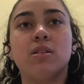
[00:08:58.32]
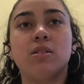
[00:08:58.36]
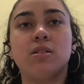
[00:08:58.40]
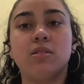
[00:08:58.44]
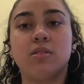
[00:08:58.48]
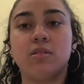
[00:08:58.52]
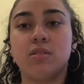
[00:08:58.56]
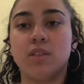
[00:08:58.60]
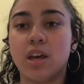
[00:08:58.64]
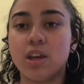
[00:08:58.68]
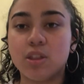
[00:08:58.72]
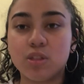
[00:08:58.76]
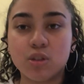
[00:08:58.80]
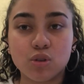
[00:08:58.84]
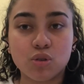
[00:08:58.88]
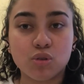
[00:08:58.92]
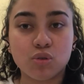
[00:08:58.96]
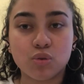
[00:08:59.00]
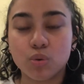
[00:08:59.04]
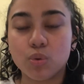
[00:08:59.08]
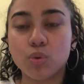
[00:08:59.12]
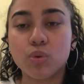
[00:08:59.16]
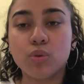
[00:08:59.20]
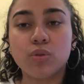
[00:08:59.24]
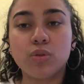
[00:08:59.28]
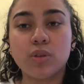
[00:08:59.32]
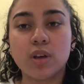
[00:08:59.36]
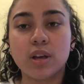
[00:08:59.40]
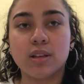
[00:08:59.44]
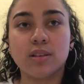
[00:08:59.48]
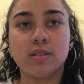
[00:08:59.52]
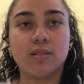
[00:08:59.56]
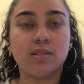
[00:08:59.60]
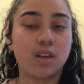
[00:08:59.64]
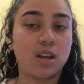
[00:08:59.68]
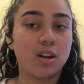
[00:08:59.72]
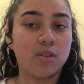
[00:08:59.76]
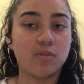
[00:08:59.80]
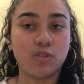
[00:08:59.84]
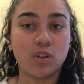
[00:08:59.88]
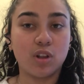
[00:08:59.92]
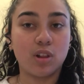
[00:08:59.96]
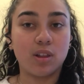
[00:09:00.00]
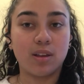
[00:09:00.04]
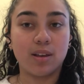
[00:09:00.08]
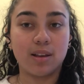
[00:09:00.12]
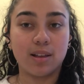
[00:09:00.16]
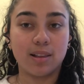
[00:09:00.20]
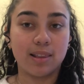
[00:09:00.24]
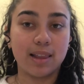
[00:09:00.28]
say the truth instead of
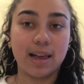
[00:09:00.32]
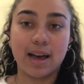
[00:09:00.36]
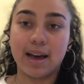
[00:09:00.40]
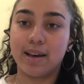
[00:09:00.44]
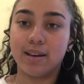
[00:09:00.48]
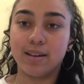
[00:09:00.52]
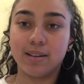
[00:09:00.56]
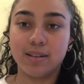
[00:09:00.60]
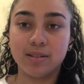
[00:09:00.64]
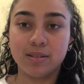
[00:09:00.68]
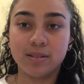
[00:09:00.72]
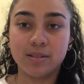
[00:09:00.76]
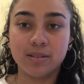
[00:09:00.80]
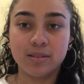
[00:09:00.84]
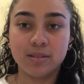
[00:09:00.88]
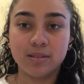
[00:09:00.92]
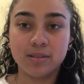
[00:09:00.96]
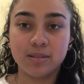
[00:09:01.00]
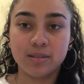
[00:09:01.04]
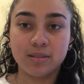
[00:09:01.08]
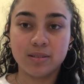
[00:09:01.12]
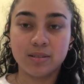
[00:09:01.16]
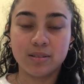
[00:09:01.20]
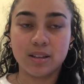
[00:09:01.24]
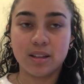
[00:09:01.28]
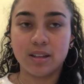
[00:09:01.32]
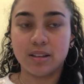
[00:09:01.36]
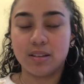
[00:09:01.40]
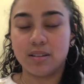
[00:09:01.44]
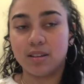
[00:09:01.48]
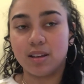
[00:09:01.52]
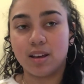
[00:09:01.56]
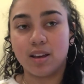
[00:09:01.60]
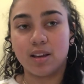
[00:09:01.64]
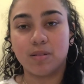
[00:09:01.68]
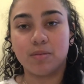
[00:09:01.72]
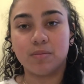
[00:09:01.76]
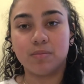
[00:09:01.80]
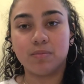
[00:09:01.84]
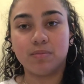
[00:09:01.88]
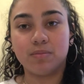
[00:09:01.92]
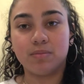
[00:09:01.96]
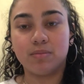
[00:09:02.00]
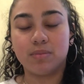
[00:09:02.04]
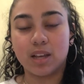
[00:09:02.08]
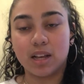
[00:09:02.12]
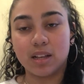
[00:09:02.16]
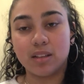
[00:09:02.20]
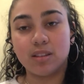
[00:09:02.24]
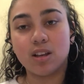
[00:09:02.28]
telling a lie. It's like,
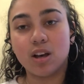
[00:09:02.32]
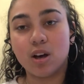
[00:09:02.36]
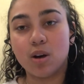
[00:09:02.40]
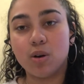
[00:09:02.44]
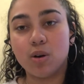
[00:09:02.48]
that's